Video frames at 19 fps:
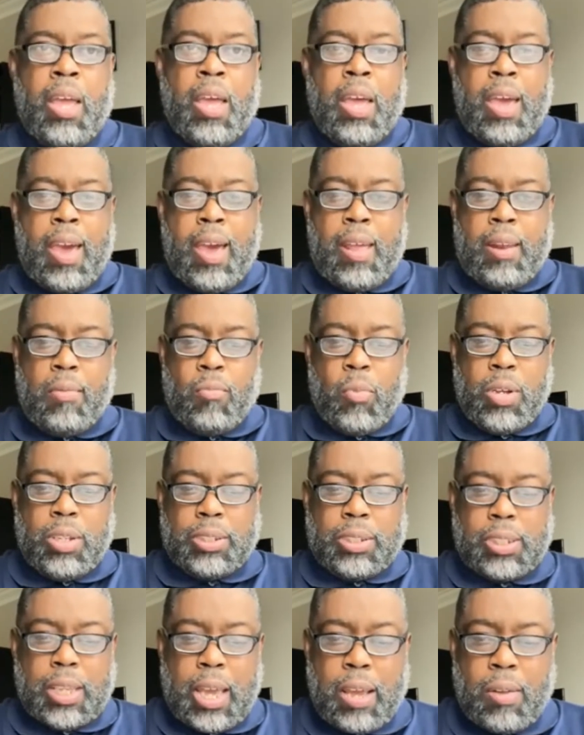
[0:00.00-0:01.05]
And we
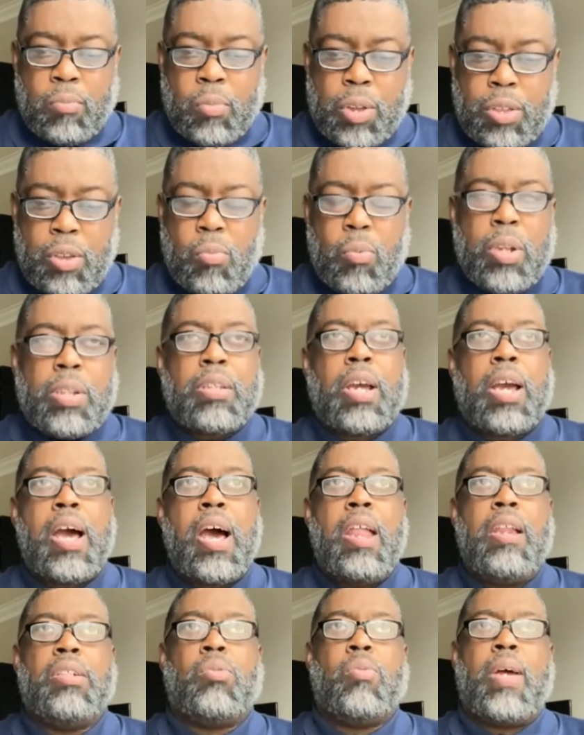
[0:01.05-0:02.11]
said, when you went to
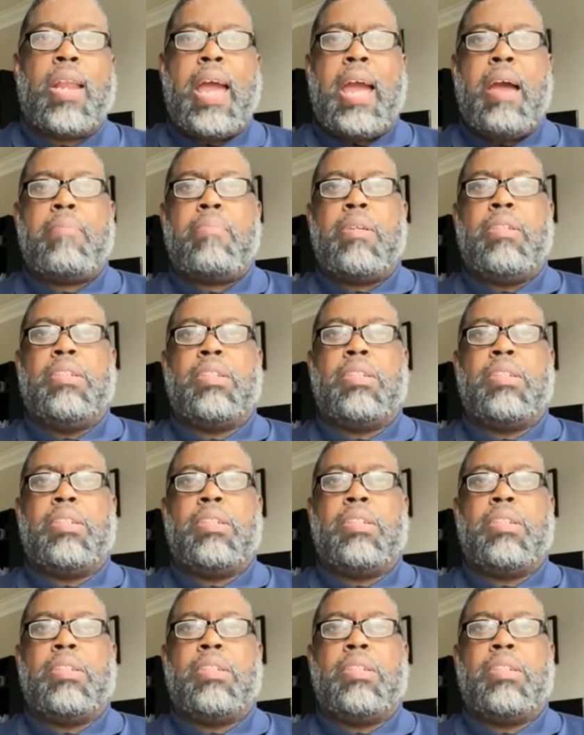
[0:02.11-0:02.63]
college, what happened?